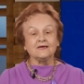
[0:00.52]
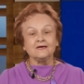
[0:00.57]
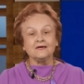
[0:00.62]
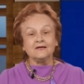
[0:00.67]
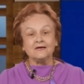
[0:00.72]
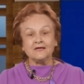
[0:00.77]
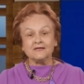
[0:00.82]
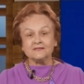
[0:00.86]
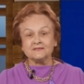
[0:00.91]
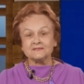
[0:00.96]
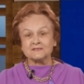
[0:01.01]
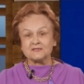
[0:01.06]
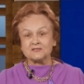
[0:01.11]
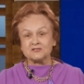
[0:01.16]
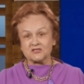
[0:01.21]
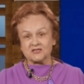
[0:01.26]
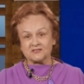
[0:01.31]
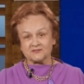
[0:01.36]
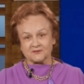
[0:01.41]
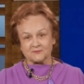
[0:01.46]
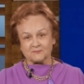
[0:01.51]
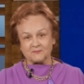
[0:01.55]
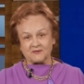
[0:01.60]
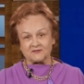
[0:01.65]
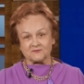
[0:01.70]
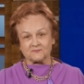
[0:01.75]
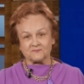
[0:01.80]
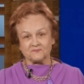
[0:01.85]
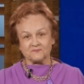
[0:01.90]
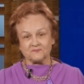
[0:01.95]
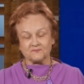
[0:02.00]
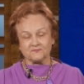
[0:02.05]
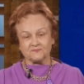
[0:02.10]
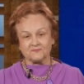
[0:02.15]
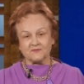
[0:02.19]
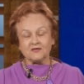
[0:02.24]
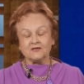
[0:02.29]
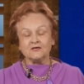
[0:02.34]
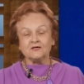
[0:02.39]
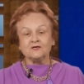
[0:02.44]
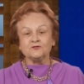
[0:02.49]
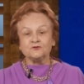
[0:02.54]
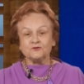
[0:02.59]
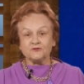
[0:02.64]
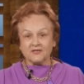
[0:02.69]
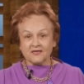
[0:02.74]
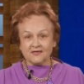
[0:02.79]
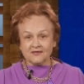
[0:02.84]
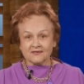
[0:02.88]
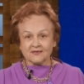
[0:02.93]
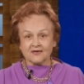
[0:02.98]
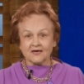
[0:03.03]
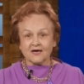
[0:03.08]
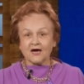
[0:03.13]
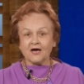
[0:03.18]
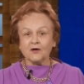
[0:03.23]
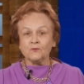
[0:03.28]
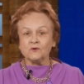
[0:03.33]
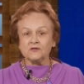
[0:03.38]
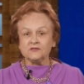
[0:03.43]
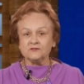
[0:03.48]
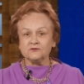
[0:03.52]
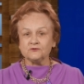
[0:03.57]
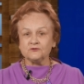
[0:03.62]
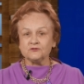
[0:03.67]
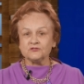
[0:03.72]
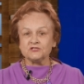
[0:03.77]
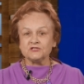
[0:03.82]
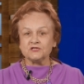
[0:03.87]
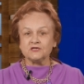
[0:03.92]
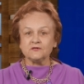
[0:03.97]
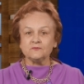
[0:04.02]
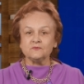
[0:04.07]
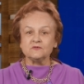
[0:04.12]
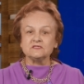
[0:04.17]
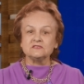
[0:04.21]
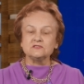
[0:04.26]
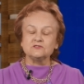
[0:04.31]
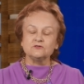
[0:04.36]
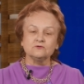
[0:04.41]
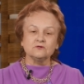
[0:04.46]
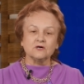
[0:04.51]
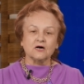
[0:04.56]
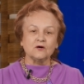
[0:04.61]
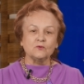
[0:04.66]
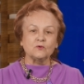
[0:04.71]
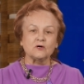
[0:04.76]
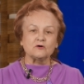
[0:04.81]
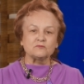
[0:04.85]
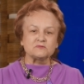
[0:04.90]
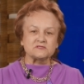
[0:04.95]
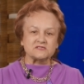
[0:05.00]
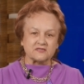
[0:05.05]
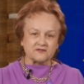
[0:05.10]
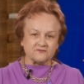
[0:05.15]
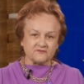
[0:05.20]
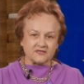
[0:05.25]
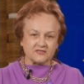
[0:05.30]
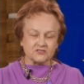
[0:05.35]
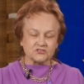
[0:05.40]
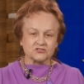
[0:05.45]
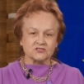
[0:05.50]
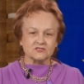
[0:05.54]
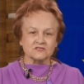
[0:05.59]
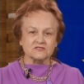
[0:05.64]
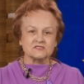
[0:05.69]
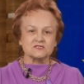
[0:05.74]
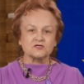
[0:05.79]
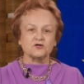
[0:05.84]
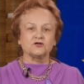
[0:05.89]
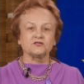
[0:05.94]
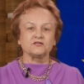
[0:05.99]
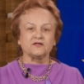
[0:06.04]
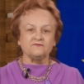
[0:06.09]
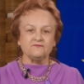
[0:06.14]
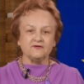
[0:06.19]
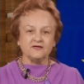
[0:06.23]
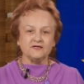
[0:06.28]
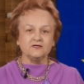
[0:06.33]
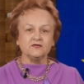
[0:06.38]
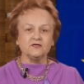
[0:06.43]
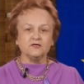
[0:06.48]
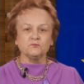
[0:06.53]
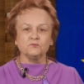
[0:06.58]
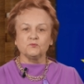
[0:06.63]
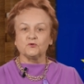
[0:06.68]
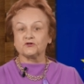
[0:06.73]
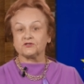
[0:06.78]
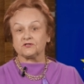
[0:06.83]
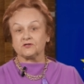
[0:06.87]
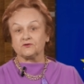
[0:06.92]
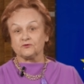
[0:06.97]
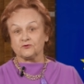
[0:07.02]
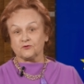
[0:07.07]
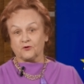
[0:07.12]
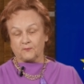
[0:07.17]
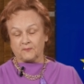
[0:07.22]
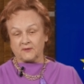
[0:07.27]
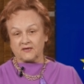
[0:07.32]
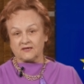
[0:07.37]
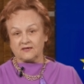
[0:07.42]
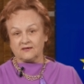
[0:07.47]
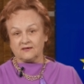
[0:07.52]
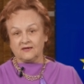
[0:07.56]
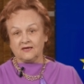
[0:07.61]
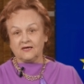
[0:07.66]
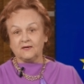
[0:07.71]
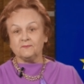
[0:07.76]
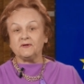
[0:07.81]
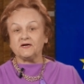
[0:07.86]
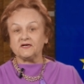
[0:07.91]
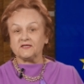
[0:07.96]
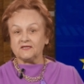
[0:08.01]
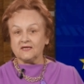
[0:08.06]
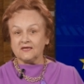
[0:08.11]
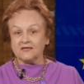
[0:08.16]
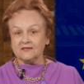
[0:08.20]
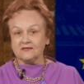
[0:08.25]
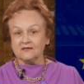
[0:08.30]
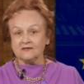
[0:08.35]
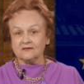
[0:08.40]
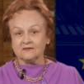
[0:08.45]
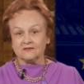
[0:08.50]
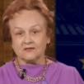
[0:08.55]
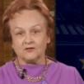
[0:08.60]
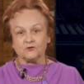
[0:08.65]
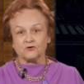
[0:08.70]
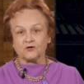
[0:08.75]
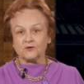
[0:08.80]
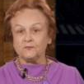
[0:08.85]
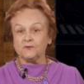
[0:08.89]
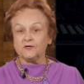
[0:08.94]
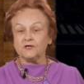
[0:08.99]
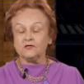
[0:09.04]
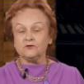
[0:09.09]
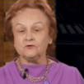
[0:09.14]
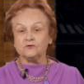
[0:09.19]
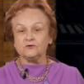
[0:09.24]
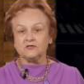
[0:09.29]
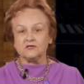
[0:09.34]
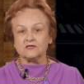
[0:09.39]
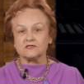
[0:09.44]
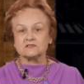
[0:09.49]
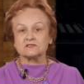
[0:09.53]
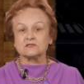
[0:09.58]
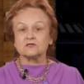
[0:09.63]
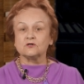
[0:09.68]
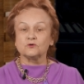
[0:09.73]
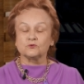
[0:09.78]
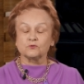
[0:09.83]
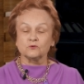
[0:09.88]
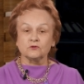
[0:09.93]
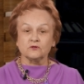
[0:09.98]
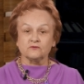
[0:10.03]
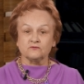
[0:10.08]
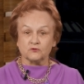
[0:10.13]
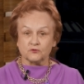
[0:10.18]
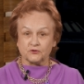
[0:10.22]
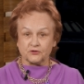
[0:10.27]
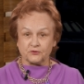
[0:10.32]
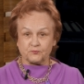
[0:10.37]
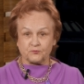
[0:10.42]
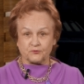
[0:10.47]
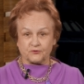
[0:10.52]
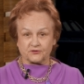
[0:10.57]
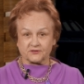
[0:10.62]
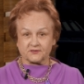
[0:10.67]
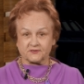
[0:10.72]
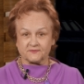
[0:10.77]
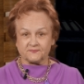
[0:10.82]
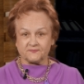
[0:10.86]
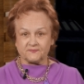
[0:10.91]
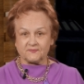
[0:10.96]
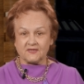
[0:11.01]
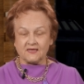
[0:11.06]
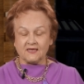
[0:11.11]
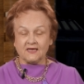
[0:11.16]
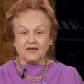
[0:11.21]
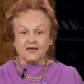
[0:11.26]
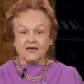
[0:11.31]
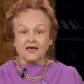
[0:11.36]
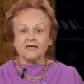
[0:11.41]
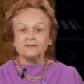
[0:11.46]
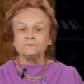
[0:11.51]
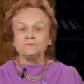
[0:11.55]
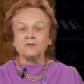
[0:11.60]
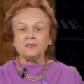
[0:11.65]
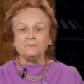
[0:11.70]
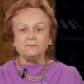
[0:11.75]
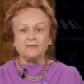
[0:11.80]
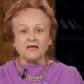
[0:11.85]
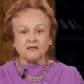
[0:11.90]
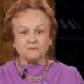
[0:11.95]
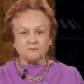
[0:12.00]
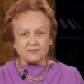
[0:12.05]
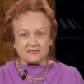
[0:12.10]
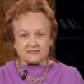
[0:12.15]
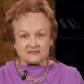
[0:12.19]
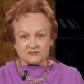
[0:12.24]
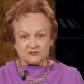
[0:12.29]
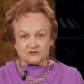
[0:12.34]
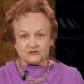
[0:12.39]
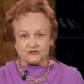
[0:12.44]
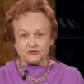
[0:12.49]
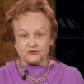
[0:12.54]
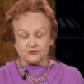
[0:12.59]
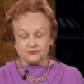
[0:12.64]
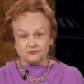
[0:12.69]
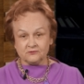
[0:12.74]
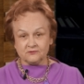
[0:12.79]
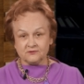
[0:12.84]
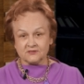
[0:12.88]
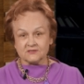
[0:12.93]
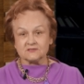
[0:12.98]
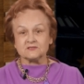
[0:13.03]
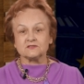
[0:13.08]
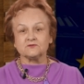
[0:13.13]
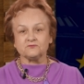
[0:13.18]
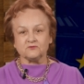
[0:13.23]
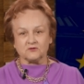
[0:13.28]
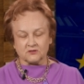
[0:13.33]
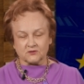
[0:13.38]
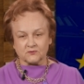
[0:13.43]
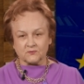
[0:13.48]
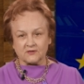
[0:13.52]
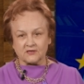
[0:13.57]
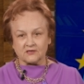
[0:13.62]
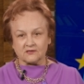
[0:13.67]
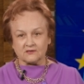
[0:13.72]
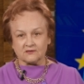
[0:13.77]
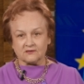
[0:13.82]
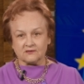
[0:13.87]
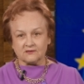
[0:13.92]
Ladies and gentlemen, today I wanted to share with you our observations on a very important topic pertaining the European Union's Rule of Law report. And my main message to you is the following.